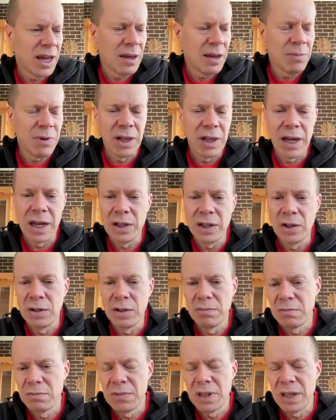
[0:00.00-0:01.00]

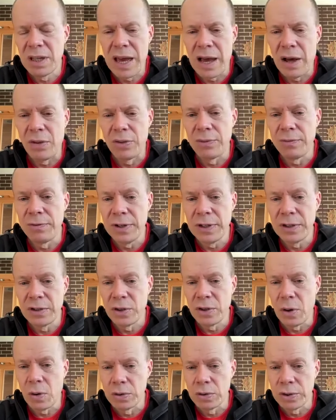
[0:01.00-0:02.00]
emulate the health and
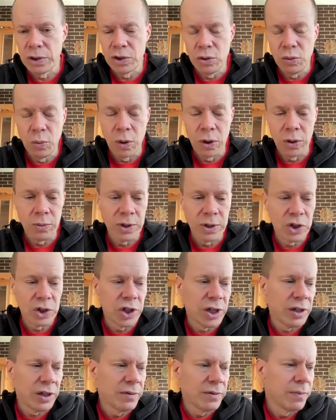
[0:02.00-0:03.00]
fitness goals that you want to
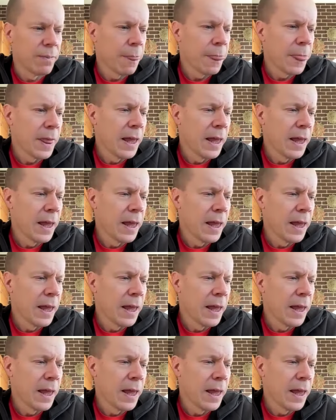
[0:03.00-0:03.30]
achieve,